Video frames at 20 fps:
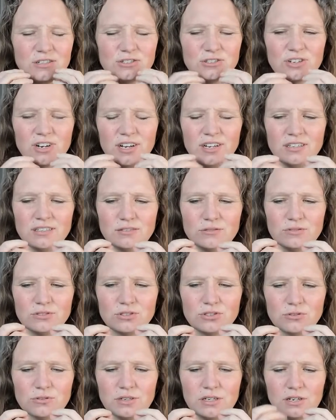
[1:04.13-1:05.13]
trying to
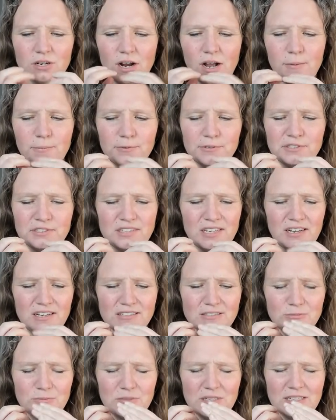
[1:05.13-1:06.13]
enjoy your
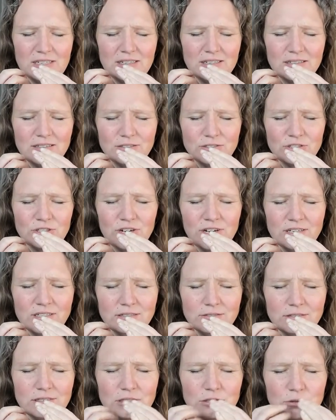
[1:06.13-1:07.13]
applesauce, but you're trying
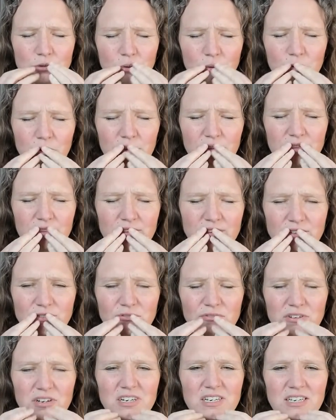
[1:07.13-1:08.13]
to ignore the
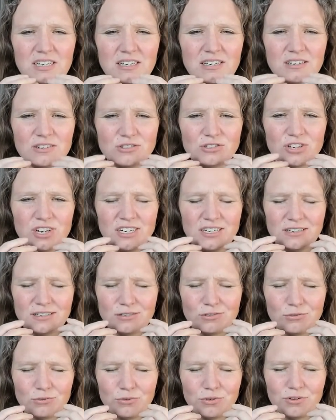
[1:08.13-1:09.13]
gritty. You're trying to
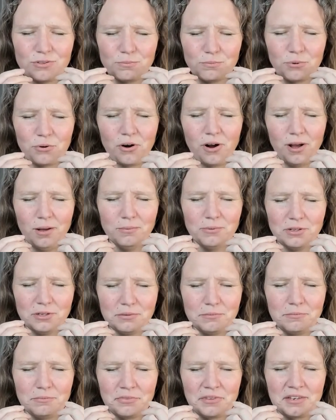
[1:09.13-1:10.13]
ignore the
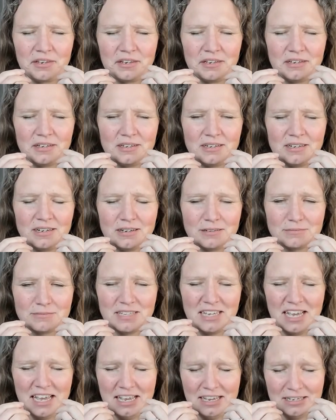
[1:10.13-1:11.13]
problem,
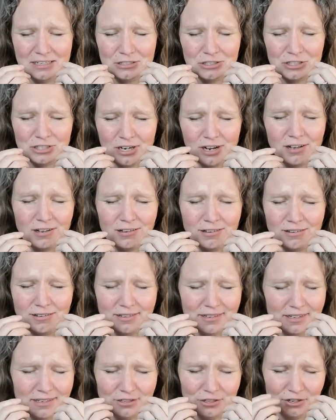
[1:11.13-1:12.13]
the eggshell
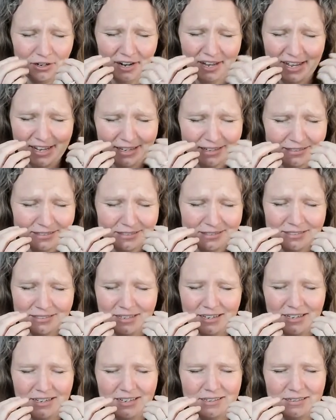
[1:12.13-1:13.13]
in your eggs.
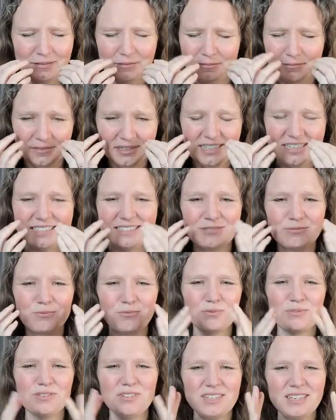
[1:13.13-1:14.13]
It's
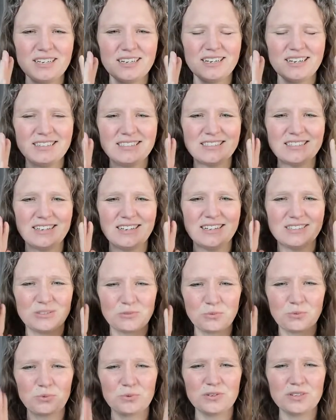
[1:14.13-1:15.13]

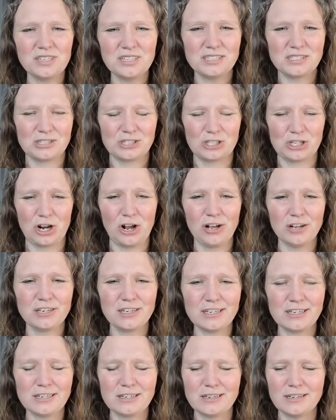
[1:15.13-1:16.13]
really
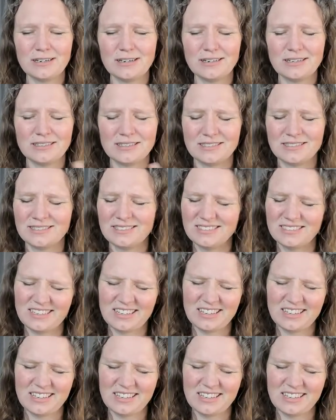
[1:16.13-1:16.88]
shocking. It's